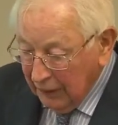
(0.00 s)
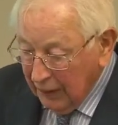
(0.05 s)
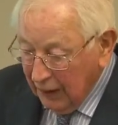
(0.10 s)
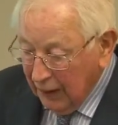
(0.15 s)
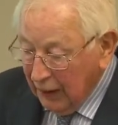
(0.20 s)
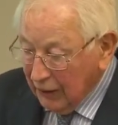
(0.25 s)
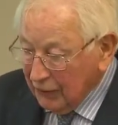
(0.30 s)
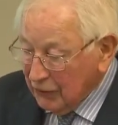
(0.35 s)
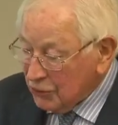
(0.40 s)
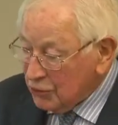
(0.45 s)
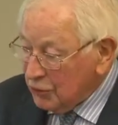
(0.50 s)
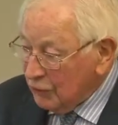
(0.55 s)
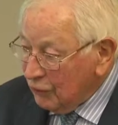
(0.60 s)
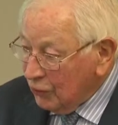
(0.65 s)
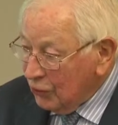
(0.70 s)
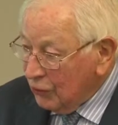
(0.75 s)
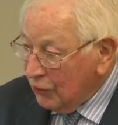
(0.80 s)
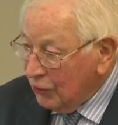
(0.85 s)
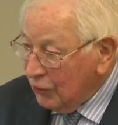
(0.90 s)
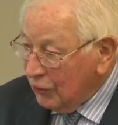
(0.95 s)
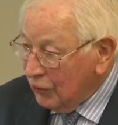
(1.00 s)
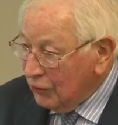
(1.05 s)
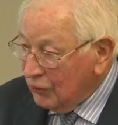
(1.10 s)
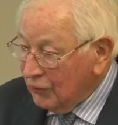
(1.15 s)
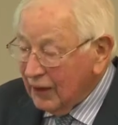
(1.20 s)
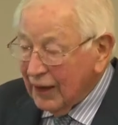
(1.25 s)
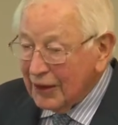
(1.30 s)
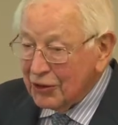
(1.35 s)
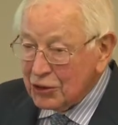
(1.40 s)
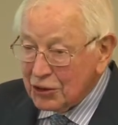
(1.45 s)
And as you've heard,
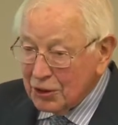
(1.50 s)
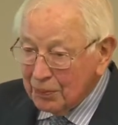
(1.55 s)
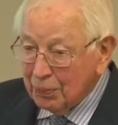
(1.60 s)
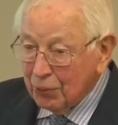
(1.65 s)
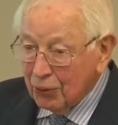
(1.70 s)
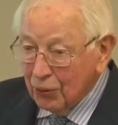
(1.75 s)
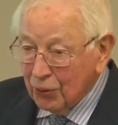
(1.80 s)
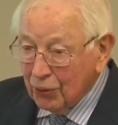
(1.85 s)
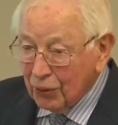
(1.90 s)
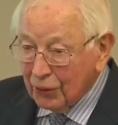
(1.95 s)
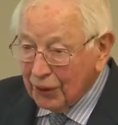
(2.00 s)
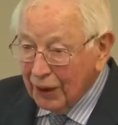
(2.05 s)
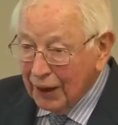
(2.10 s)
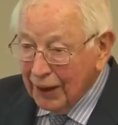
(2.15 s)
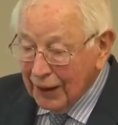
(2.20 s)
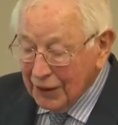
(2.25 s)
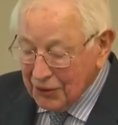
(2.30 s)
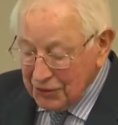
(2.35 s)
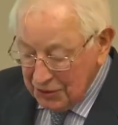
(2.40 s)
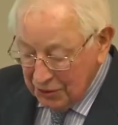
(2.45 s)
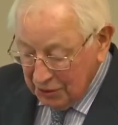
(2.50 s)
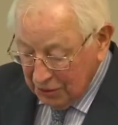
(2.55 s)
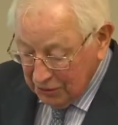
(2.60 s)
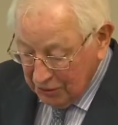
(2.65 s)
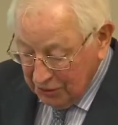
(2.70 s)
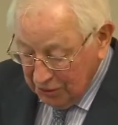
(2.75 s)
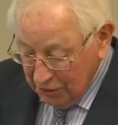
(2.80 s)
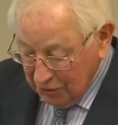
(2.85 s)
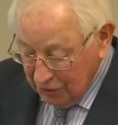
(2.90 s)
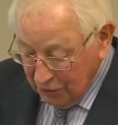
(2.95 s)
that support has
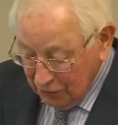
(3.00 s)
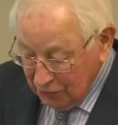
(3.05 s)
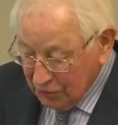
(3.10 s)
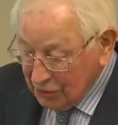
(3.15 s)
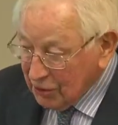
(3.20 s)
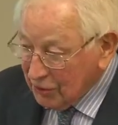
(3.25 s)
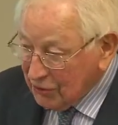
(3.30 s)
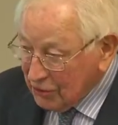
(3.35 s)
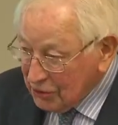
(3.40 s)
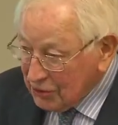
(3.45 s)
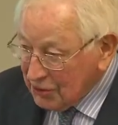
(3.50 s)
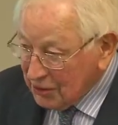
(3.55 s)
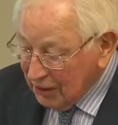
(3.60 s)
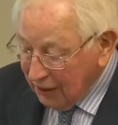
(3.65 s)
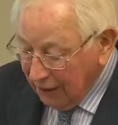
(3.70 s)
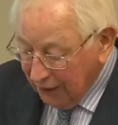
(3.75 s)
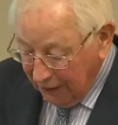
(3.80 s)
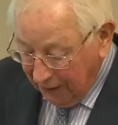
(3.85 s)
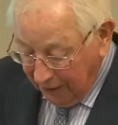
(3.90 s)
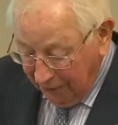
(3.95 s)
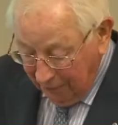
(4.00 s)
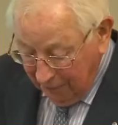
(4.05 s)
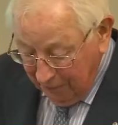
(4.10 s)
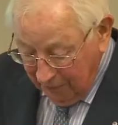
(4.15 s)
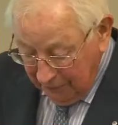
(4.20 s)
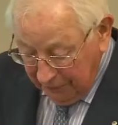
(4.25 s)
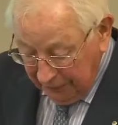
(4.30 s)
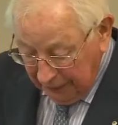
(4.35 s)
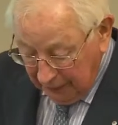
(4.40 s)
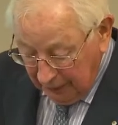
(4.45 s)
continued to this day.
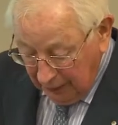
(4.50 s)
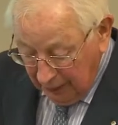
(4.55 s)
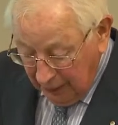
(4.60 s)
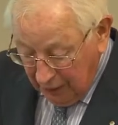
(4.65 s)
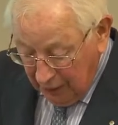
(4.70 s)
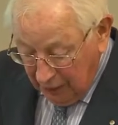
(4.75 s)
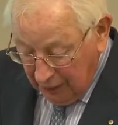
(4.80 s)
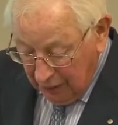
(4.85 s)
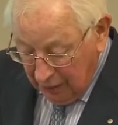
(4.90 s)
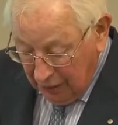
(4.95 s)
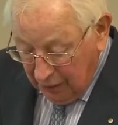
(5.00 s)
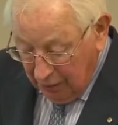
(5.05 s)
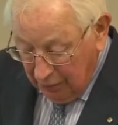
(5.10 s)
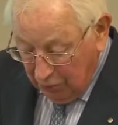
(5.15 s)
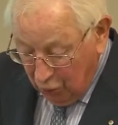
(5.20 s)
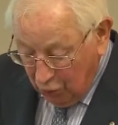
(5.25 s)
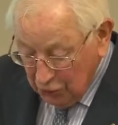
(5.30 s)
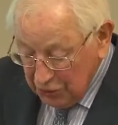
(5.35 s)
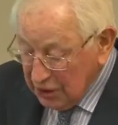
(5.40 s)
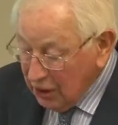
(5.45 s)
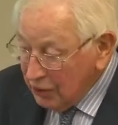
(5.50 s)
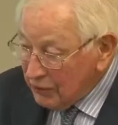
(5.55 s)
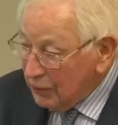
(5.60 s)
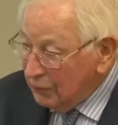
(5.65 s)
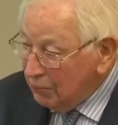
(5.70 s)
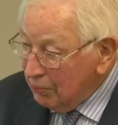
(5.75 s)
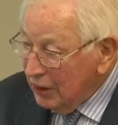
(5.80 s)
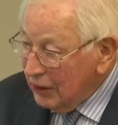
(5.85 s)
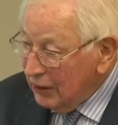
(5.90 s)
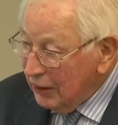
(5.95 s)
More so
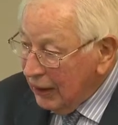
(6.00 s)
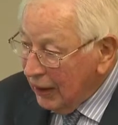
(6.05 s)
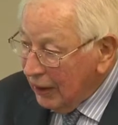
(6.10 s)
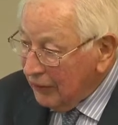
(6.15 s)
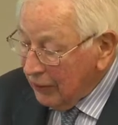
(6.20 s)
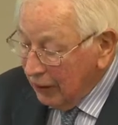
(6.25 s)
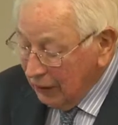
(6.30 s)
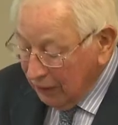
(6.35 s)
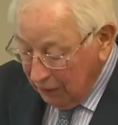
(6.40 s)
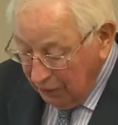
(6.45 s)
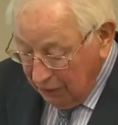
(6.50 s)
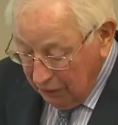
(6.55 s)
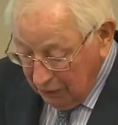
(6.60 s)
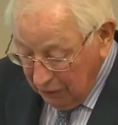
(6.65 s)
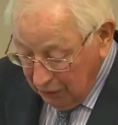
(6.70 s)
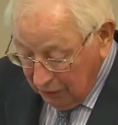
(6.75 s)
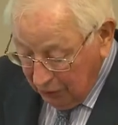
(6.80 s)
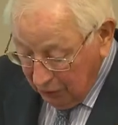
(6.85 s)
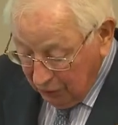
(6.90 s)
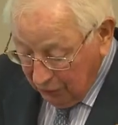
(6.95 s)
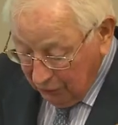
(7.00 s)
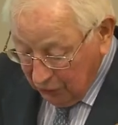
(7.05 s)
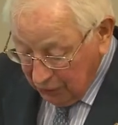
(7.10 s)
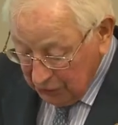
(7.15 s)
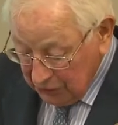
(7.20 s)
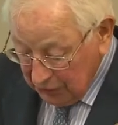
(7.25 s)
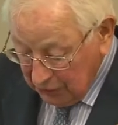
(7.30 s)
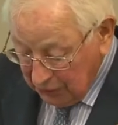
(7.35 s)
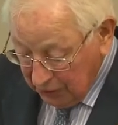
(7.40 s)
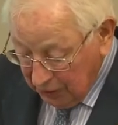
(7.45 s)
than many other
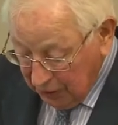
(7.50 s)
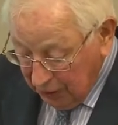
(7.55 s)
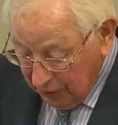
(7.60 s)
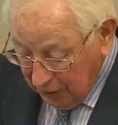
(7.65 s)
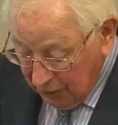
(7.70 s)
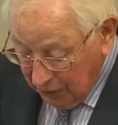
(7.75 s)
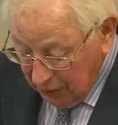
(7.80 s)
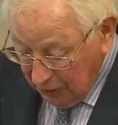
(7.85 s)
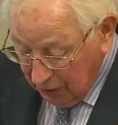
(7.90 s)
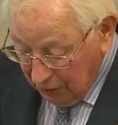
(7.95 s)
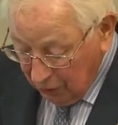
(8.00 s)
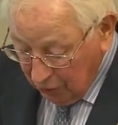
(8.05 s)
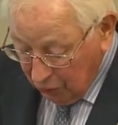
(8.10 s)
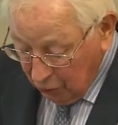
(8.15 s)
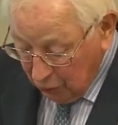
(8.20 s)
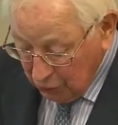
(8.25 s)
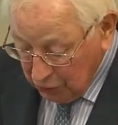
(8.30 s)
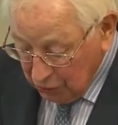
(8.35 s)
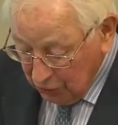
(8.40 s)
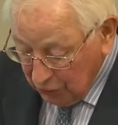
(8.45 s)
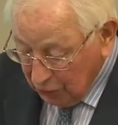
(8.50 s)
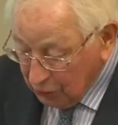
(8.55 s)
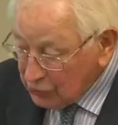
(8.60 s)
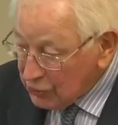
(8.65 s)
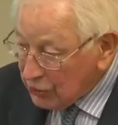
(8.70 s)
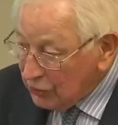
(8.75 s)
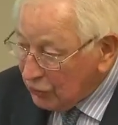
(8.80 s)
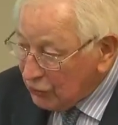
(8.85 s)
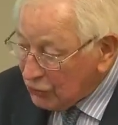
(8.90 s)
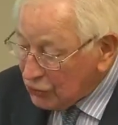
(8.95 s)
university law journals
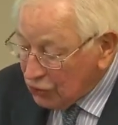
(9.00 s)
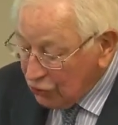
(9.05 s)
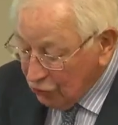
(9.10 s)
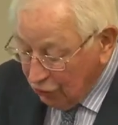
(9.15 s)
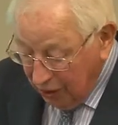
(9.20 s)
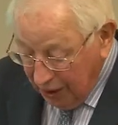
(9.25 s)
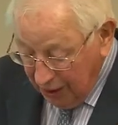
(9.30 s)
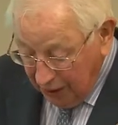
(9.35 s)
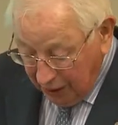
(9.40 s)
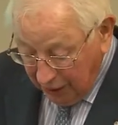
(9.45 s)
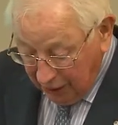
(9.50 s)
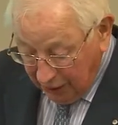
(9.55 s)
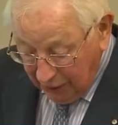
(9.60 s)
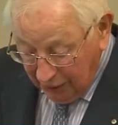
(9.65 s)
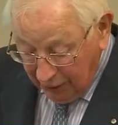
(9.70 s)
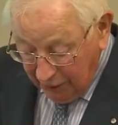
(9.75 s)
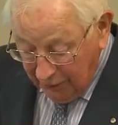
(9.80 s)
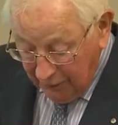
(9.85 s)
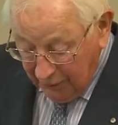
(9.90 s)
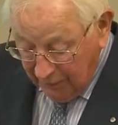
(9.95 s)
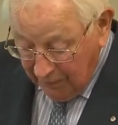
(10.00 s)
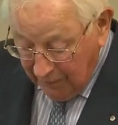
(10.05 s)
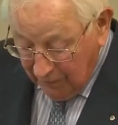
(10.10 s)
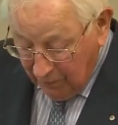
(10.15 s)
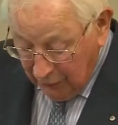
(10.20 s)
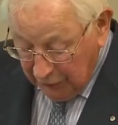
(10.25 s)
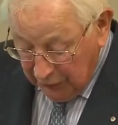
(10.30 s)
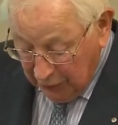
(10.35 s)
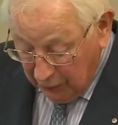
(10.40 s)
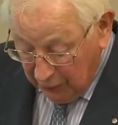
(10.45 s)
in Australia,
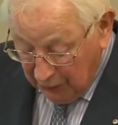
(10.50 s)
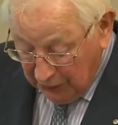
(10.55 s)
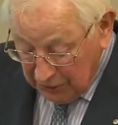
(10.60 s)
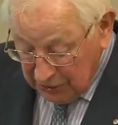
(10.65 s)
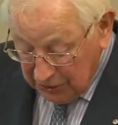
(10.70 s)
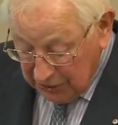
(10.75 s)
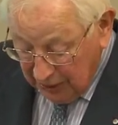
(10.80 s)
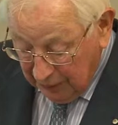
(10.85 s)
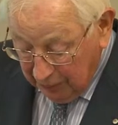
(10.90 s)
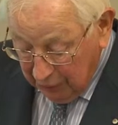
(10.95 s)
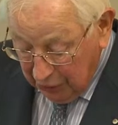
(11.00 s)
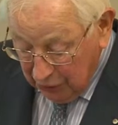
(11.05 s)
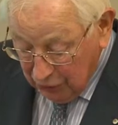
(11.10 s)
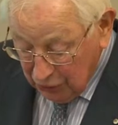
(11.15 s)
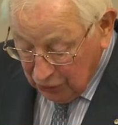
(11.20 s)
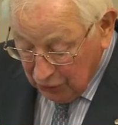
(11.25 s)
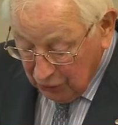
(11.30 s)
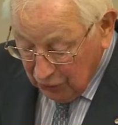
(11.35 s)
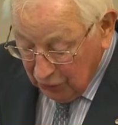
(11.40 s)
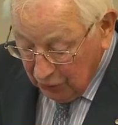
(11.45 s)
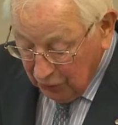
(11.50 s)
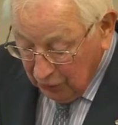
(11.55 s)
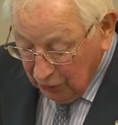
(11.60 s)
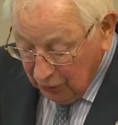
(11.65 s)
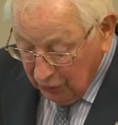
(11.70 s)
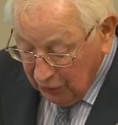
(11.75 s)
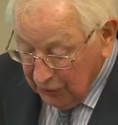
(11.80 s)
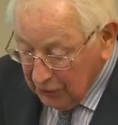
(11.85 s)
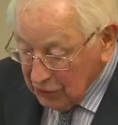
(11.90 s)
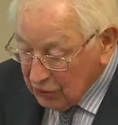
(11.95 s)
the UNSW
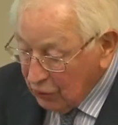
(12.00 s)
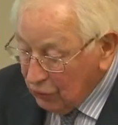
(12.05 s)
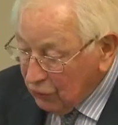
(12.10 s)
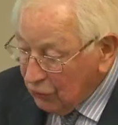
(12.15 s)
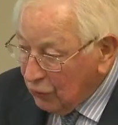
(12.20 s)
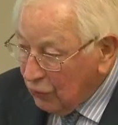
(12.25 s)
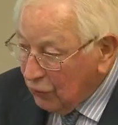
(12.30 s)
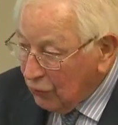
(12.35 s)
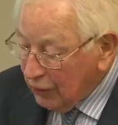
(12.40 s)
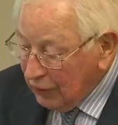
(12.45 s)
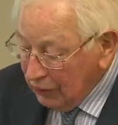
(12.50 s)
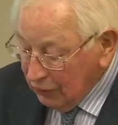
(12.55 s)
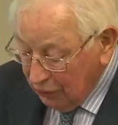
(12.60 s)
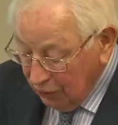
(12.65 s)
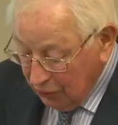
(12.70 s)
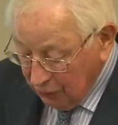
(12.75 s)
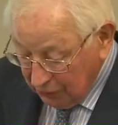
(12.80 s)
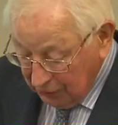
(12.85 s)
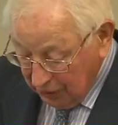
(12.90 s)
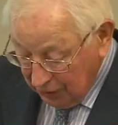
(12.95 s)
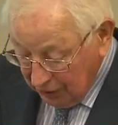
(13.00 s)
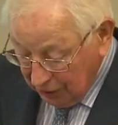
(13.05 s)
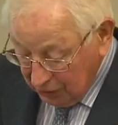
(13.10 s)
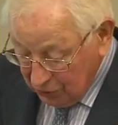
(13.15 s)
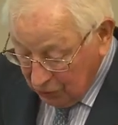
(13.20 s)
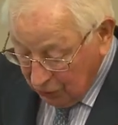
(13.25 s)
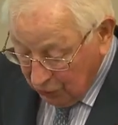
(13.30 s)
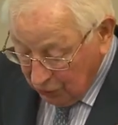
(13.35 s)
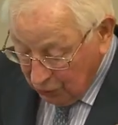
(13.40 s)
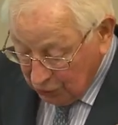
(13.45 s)
journal is a law in
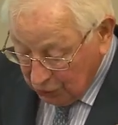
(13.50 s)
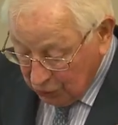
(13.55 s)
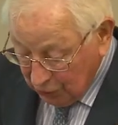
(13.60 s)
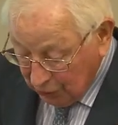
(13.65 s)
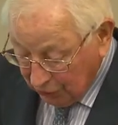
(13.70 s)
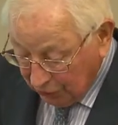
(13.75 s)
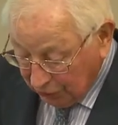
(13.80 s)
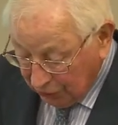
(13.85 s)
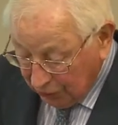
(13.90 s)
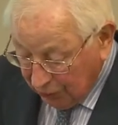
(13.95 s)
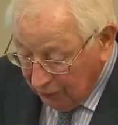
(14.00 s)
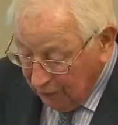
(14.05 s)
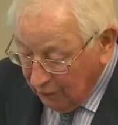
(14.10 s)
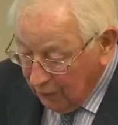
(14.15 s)
context law journal.